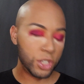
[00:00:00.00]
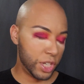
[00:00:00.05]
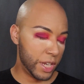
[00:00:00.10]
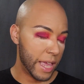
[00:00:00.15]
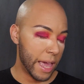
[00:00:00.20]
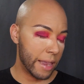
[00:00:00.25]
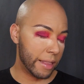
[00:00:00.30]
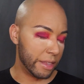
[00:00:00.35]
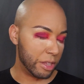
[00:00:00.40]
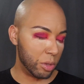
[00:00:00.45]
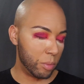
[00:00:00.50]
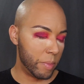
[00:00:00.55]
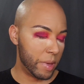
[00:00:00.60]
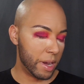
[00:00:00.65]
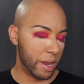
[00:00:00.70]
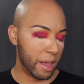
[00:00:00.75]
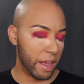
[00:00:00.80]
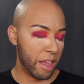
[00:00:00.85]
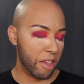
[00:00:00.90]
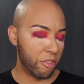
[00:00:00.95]
She had a little
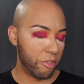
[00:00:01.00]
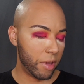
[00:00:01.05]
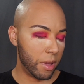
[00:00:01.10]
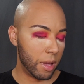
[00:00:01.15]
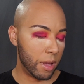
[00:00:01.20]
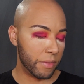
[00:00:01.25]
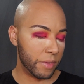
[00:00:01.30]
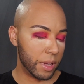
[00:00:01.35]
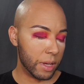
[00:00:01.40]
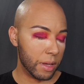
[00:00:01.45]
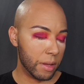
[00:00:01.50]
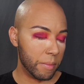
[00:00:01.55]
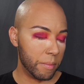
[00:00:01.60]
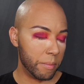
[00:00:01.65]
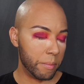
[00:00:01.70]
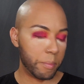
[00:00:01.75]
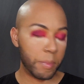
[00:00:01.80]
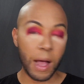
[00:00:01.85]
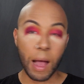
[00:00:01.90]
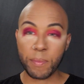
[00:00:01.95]
bit of
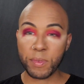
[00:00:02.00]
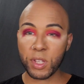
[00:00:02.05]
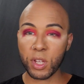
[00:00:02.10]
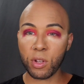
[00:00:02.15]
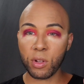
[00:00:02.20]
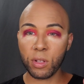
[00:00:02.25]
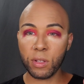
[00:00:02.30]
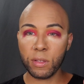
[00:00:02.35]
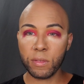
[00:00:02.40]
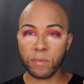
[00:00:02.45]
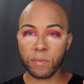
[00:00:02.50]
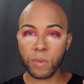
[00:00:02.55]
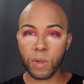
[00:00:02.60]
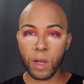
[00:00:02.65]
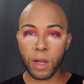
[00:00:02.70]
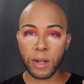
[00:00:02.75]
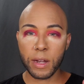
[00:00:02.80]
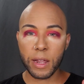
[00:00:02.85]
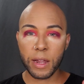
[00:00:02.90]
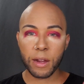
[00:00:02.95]
popsicle
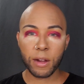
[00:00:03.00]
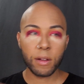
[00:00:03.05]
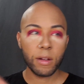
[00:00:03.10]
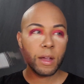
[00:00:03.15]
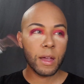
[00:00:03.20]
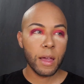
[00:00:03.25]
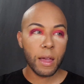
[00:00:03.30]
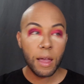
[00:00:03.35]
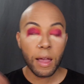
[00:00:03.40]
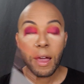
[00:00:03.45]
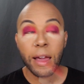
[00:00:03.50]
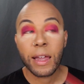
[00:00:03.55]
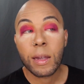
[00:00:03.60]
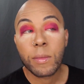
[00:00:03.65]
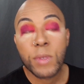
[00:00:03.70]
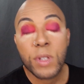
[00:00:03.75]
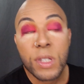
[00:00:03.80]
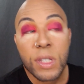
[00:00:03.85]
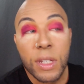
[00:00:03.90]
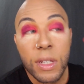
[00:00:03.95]
on here. And
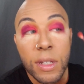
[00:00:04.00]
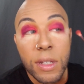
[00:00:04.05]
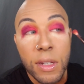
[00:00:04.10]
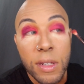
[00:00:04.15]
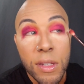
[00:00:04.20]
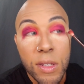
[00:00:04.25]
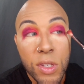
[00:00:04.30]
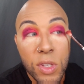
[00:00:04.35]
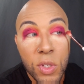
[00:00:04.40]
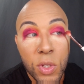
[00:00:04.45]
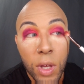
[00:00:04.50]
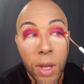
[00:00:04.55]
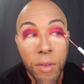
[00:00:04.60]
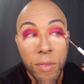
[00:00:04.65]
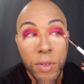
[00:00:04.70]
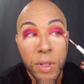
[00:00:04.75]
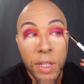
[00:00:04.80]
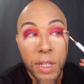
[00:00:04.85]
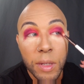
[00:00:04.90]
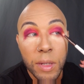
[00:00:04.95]
I'm just going to
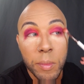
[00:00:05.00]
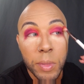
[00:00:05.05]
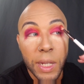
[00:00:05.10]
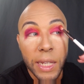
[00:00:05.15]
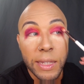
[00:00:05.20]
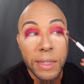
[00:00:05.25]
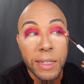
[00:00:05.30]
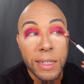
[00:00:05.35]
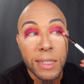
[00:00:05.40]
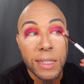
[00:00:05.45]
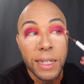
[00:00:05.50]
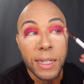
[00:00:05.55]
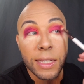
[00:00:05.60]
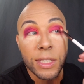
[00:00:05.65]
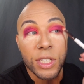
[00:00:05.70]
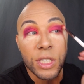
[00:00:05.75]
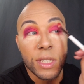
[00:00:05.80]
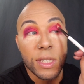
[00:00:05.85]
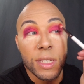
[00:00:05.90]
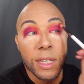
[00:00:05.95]
softly blend these
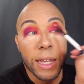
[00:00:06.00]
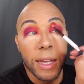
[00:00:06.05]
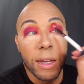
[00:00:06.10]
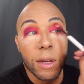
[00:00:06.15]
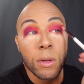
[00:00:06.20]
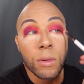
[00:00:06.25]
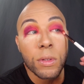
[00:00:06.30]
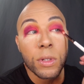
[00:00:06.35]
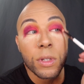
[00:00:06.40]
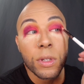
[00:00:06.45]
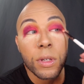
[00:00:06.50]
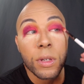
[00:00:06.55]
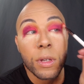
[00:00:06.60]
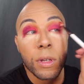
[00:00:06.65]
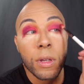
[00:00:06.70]
edges out.